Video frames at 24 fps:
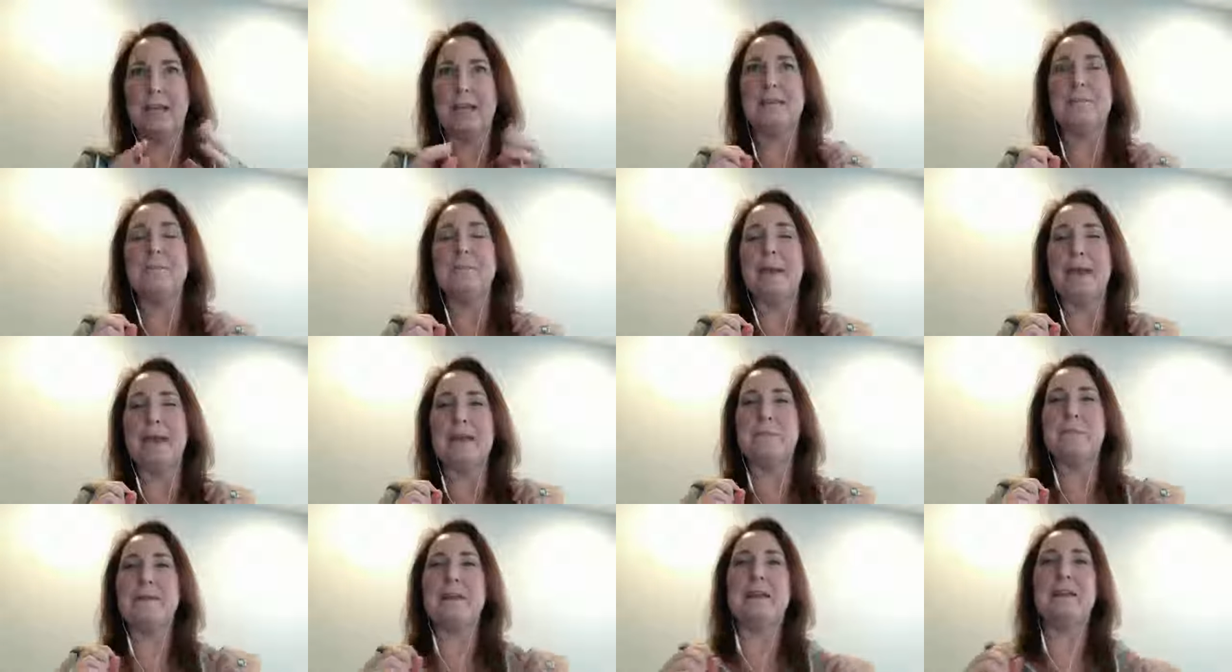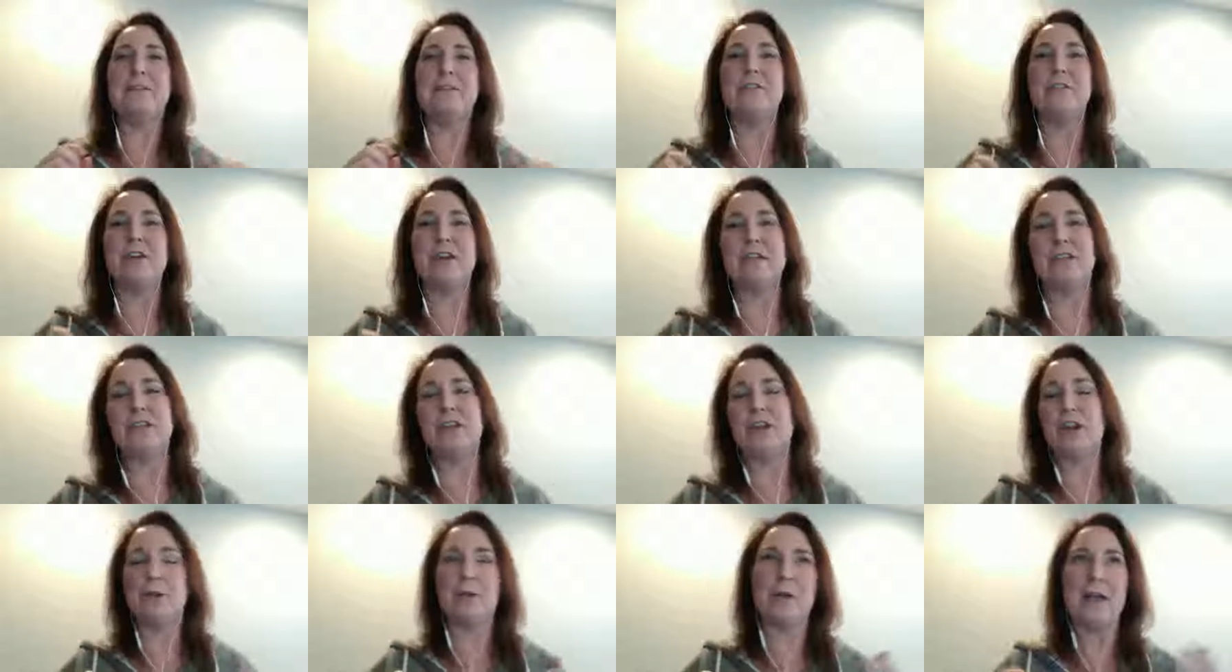It may be
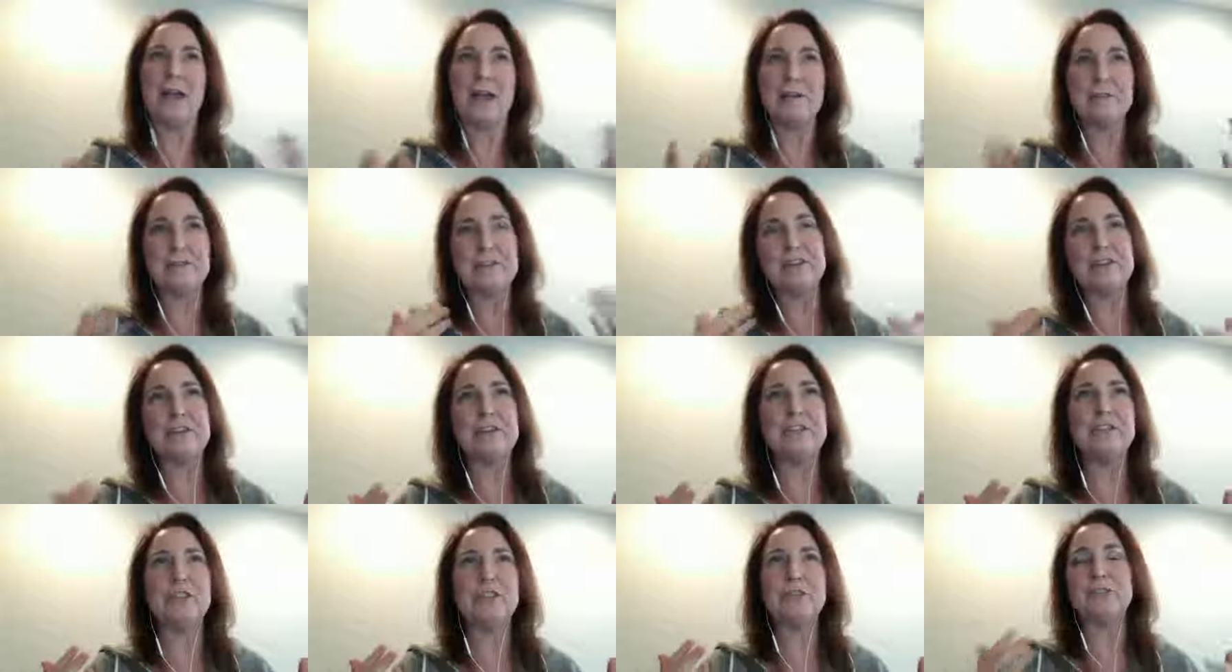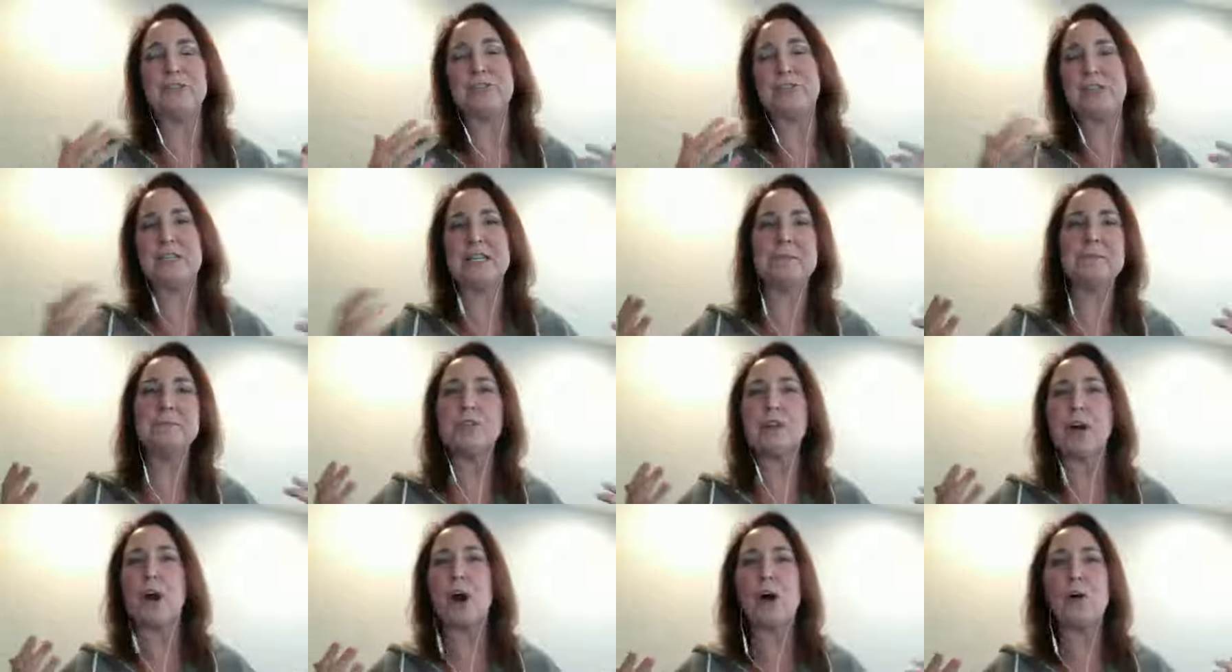that, you know, everything that you seem
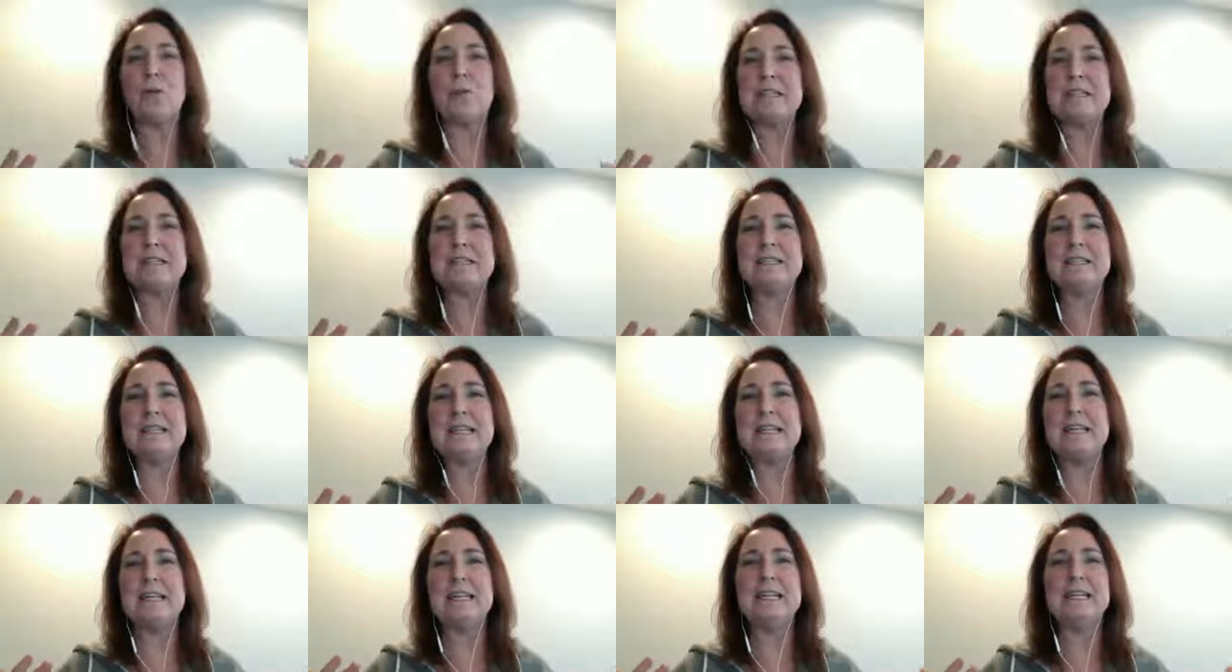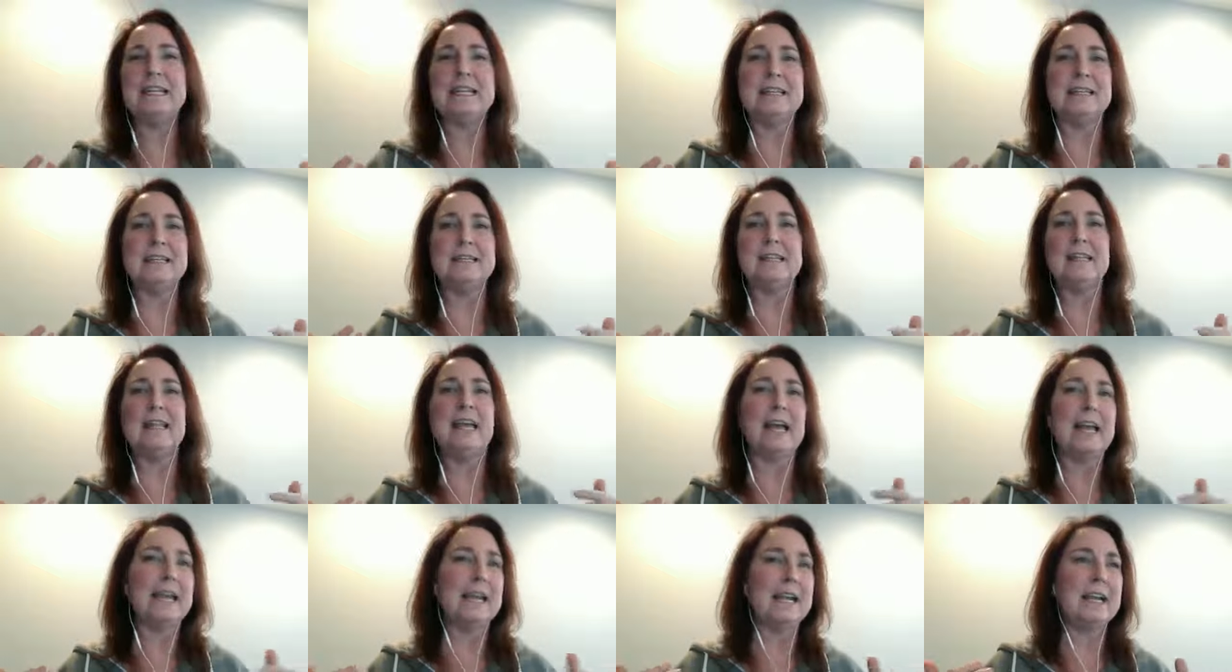to always need is
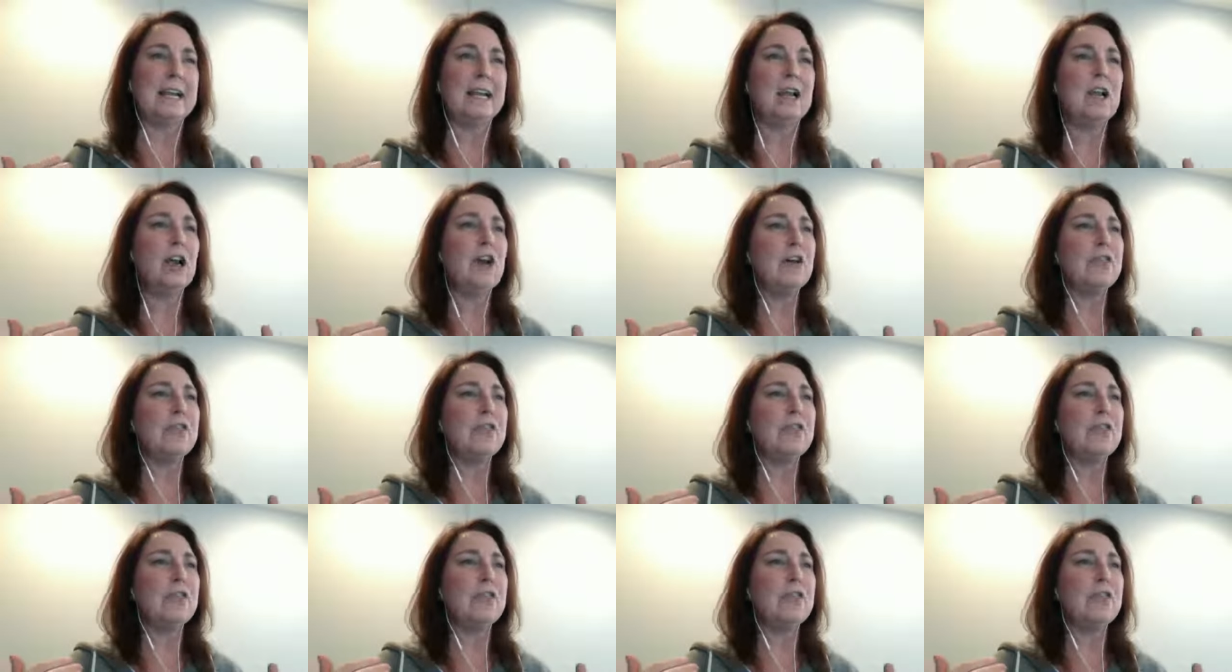like